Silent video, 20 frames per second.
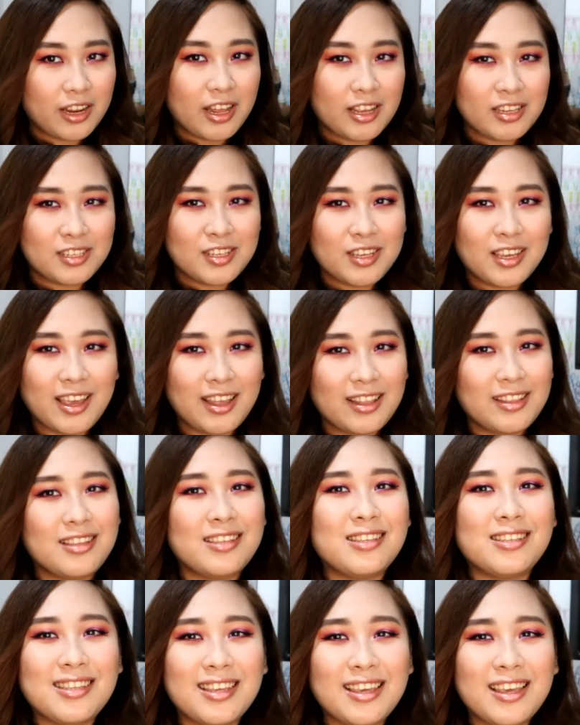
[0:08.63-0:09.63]
As you can
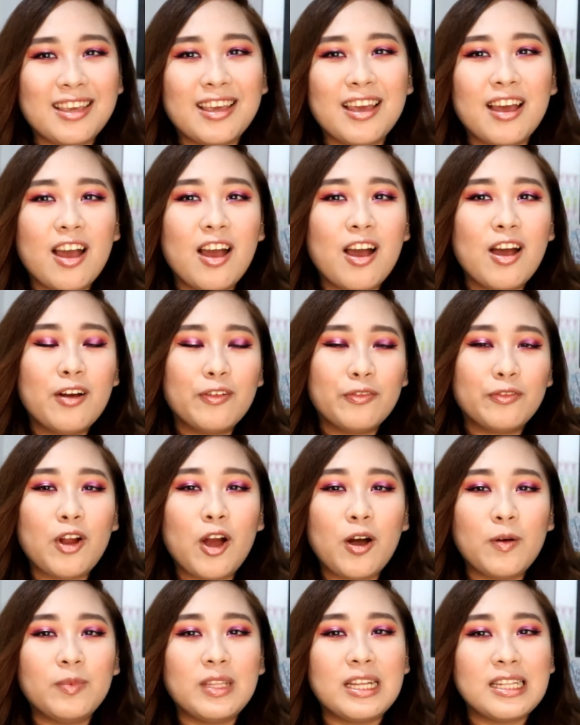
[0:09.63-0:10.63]
see
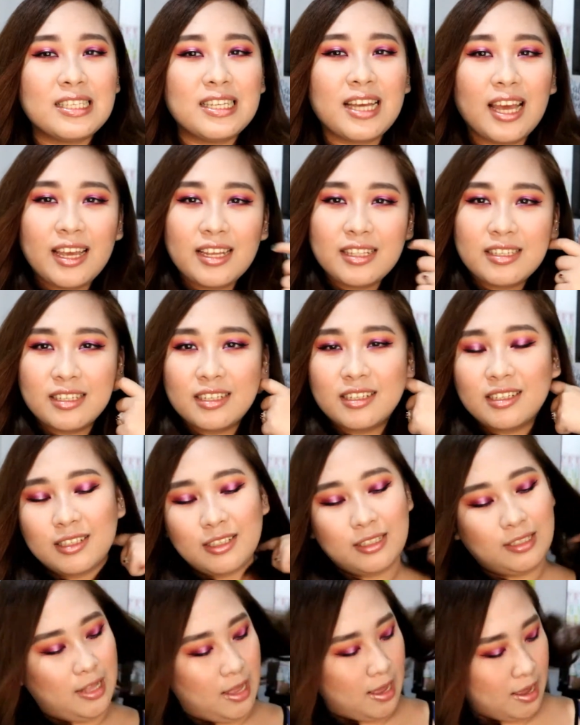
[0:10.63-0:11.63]
from the
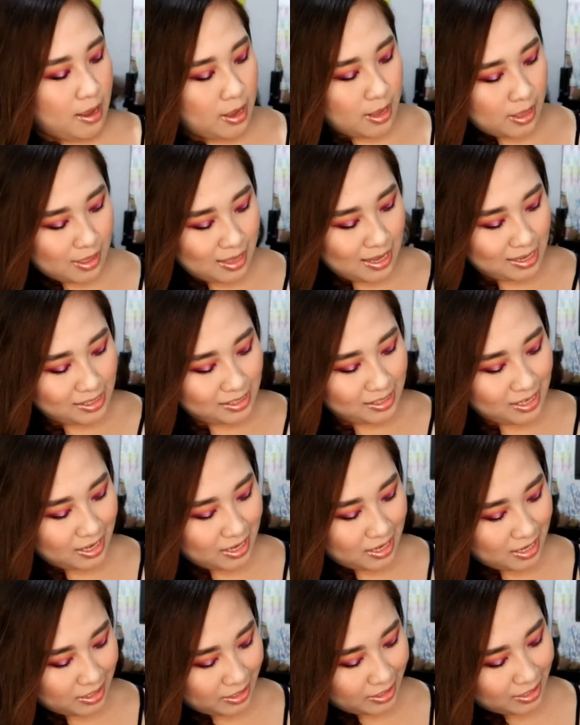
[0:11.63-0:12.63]
title, this
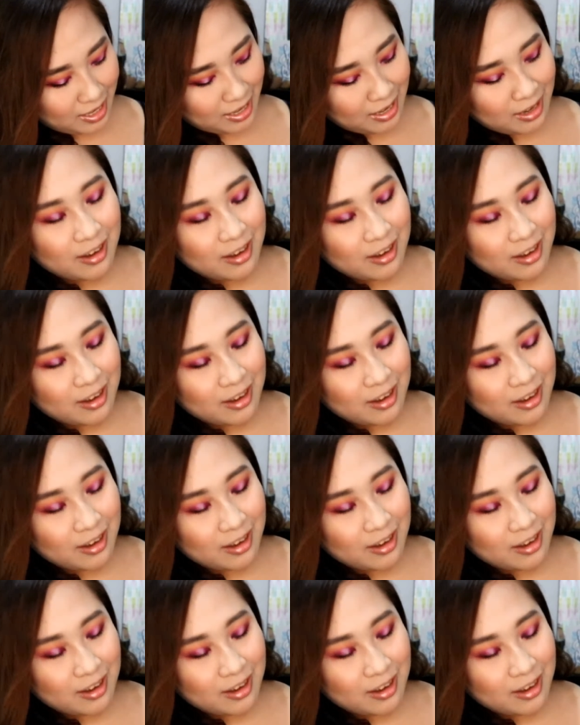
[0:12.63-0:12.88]
is